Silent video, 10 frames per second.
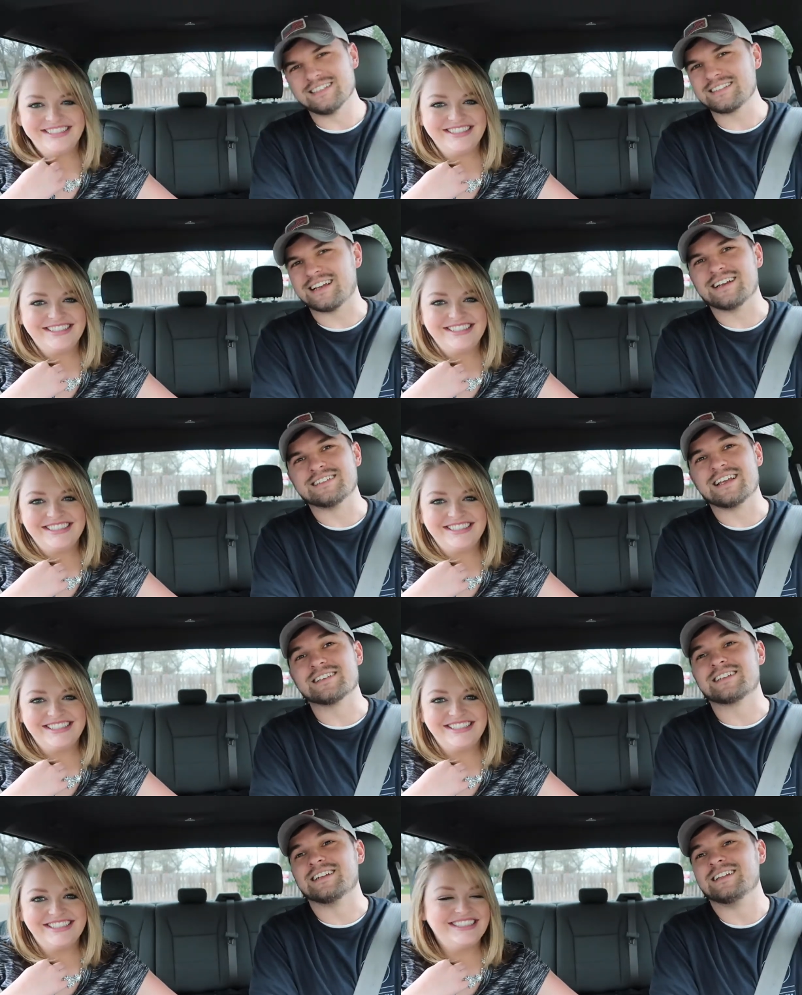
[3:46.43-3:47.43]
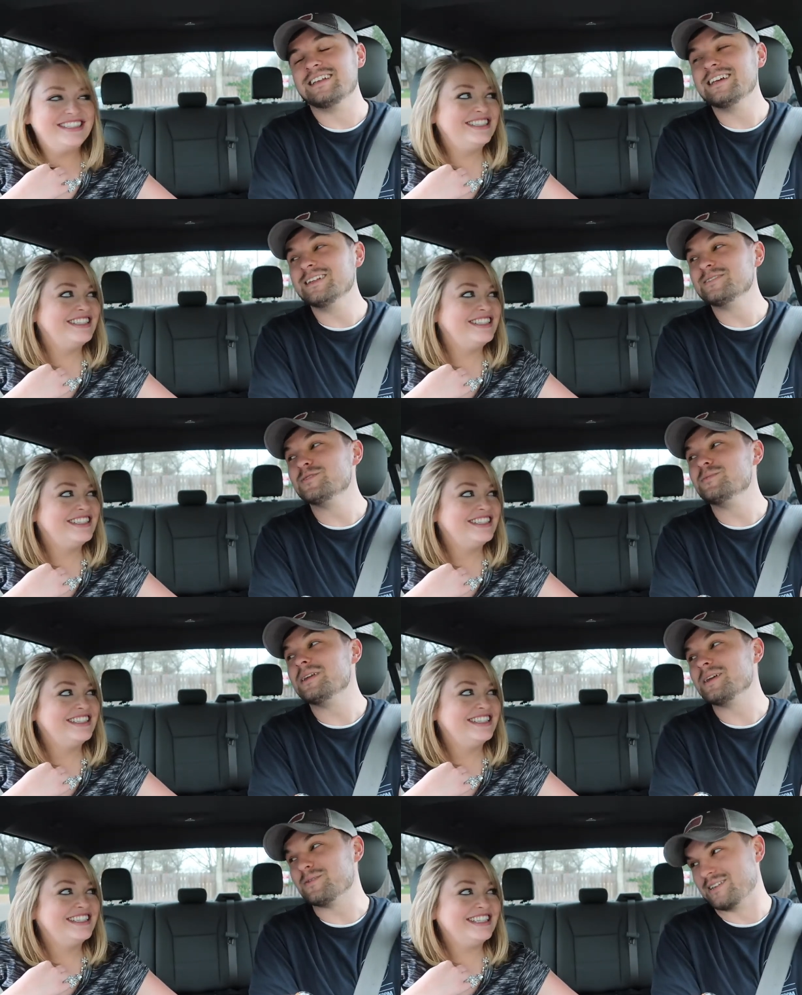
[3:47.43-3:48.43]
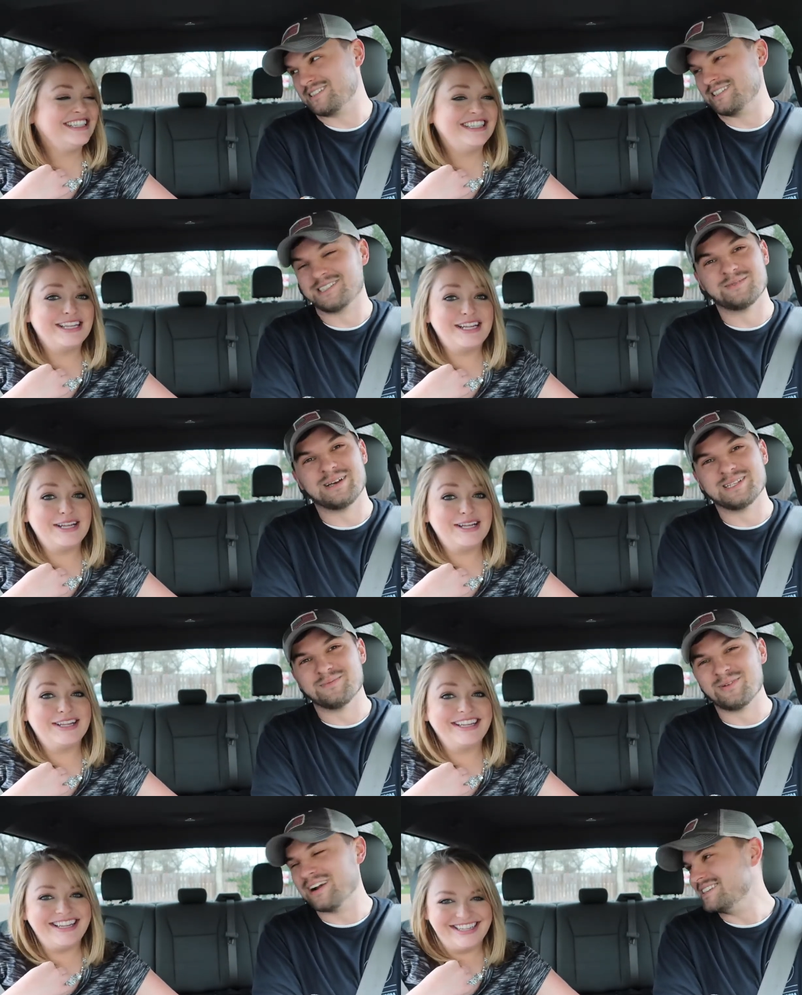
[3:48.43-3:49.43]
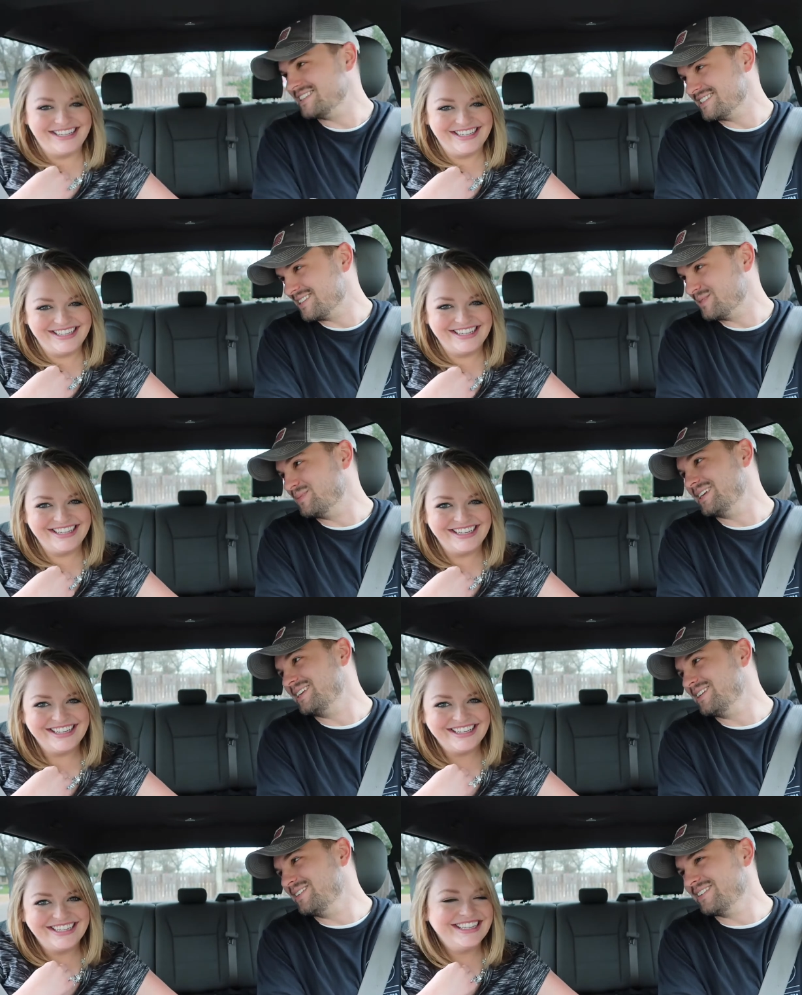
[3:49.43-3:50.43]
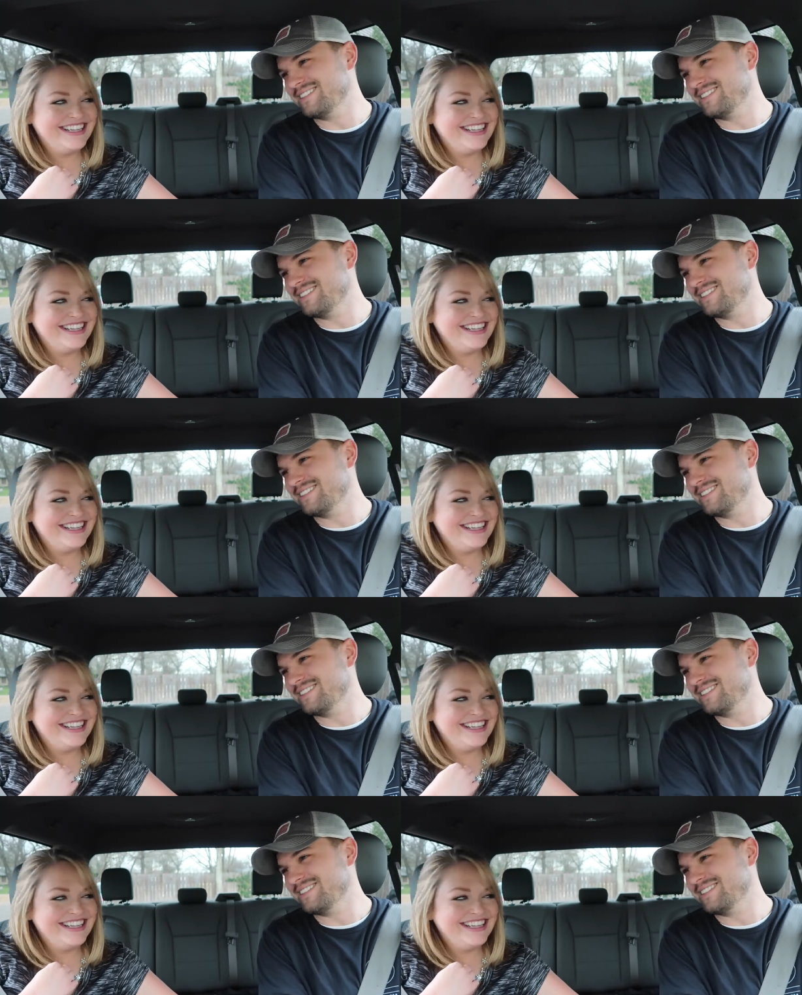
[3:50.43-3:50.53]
Speaker 1: this guy's asking a little too many questions about the prices on the menu.